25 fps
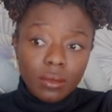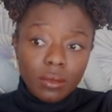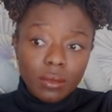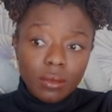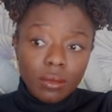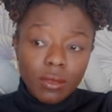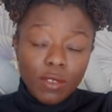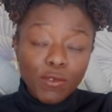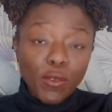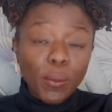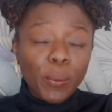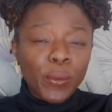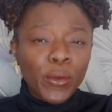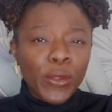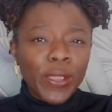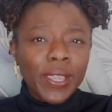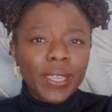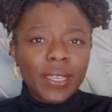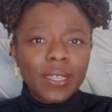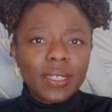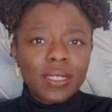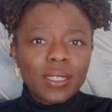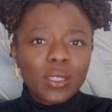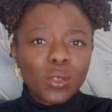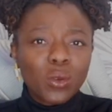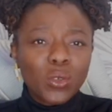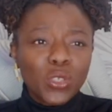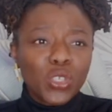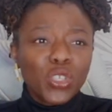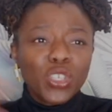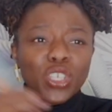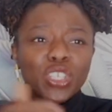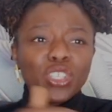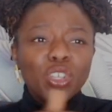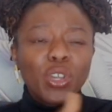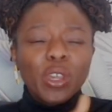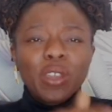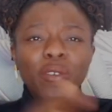for prayers, or you
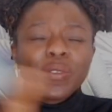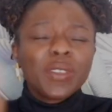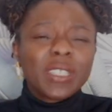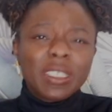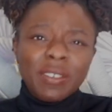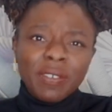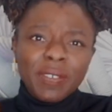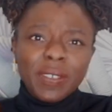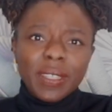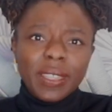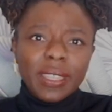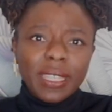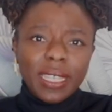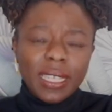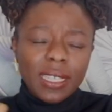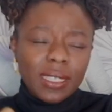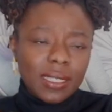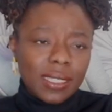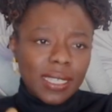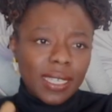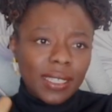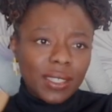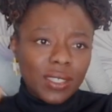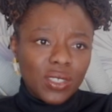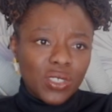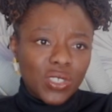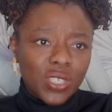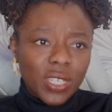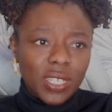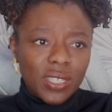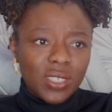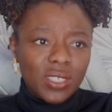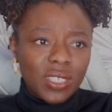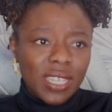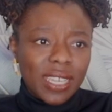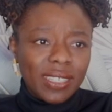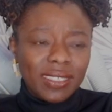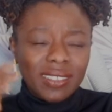can go for different things. Like, the
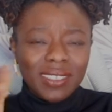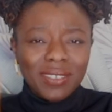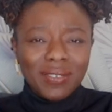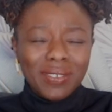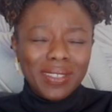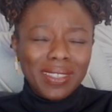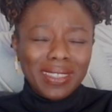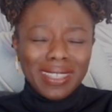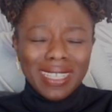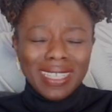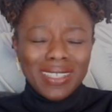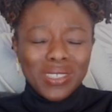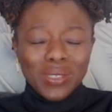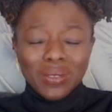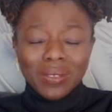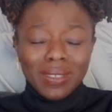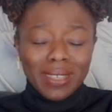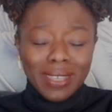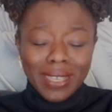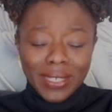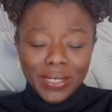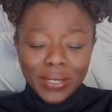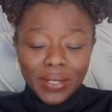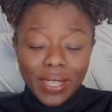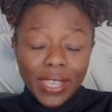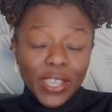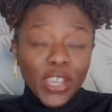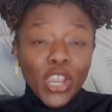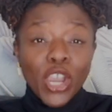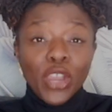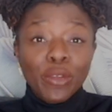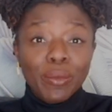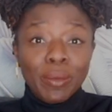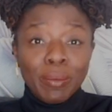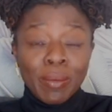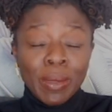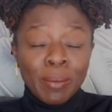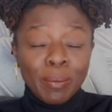church had different things on. I
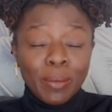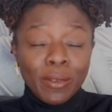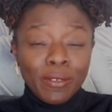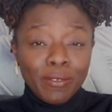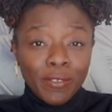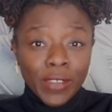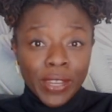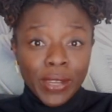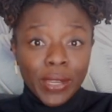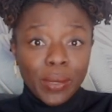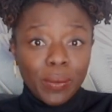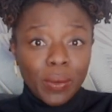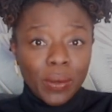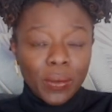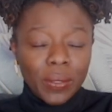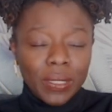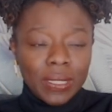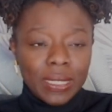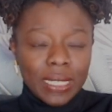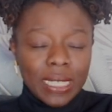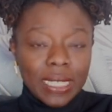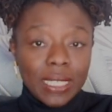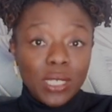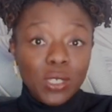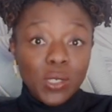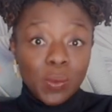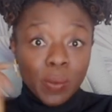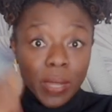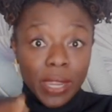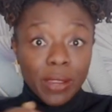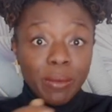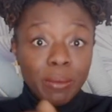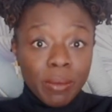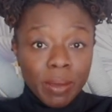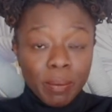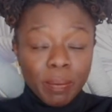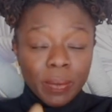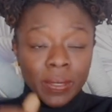can't remember very well the details, but I
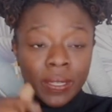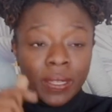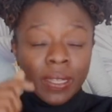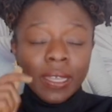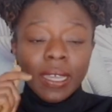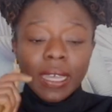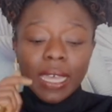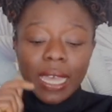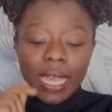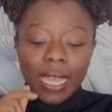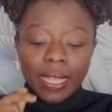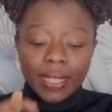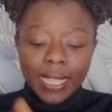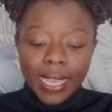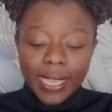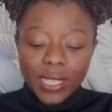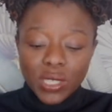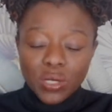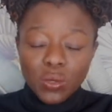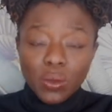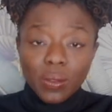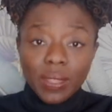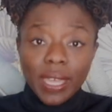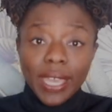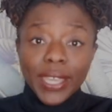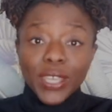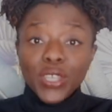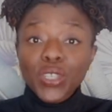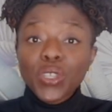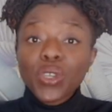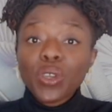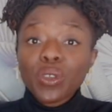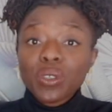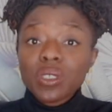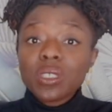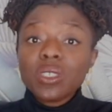remember that I saw that I could go to